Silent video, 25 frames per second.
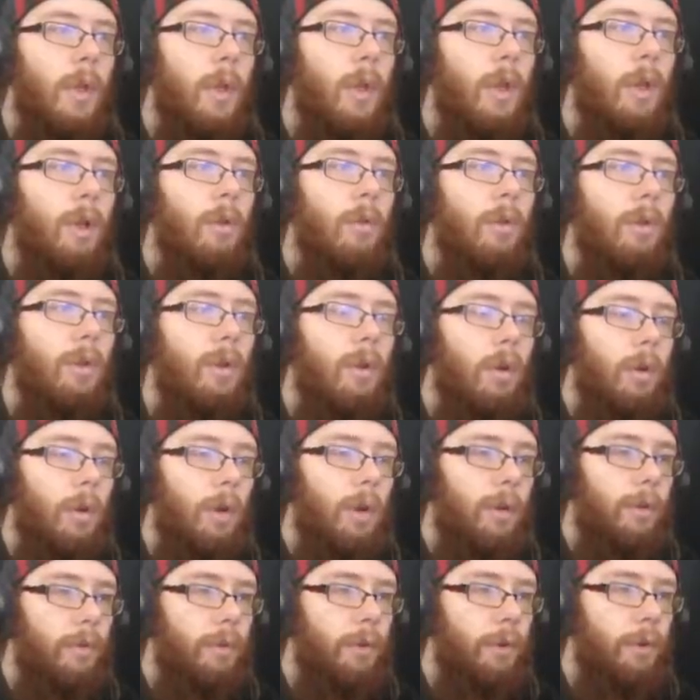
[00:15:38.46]
Recording
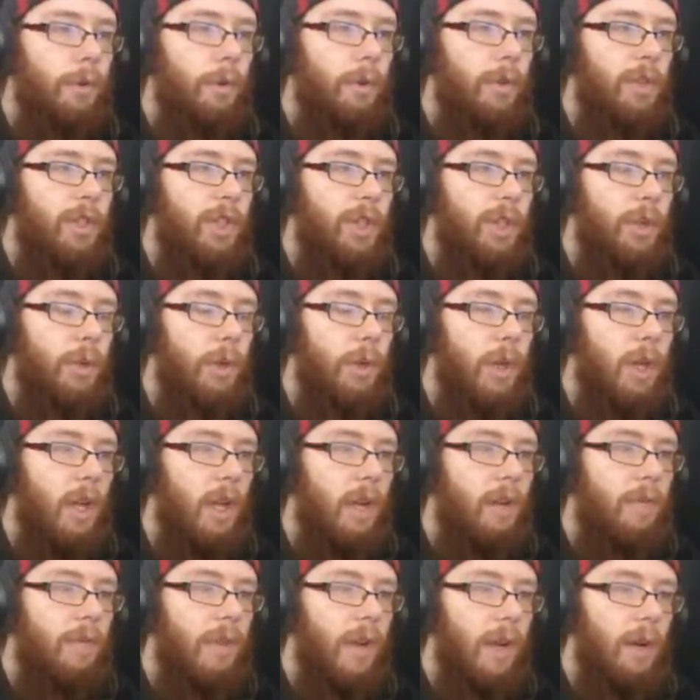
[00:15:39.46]
for
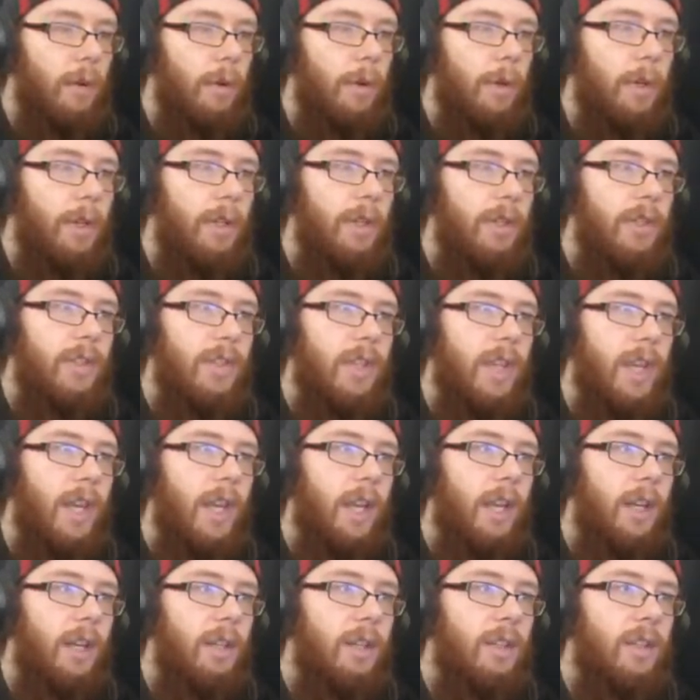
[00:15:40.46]
2.5 hours,
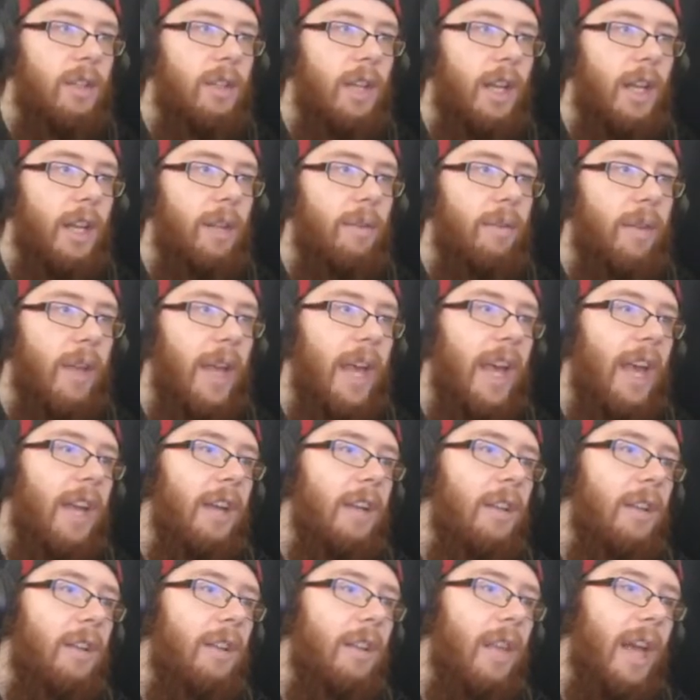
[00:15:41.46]
and I have
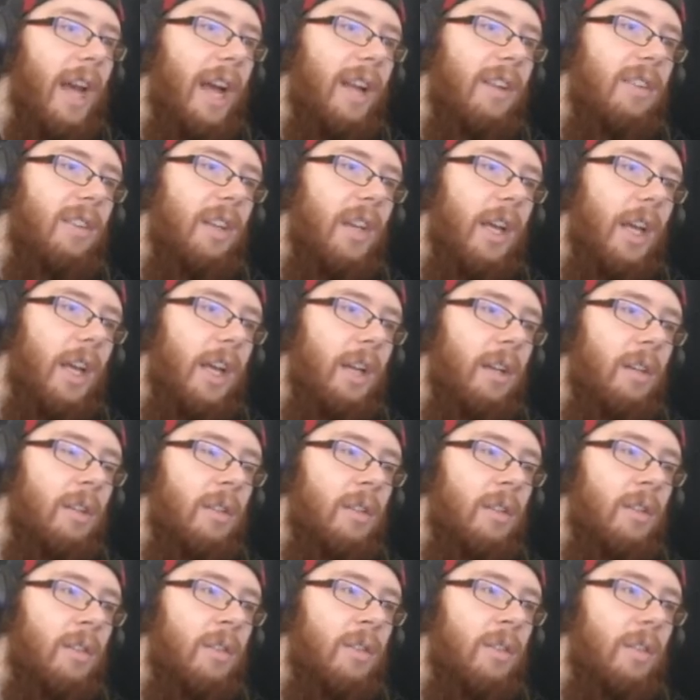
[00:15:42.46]
added that
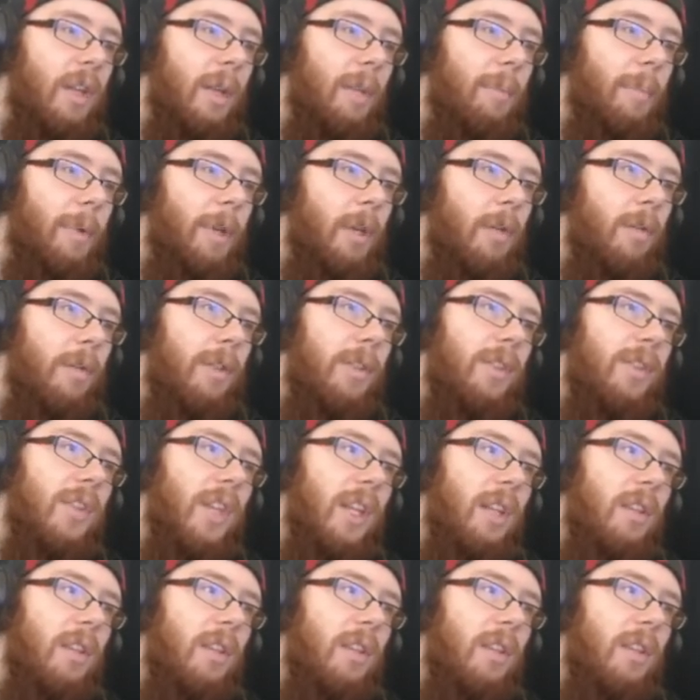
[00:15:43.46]
and a bit of the second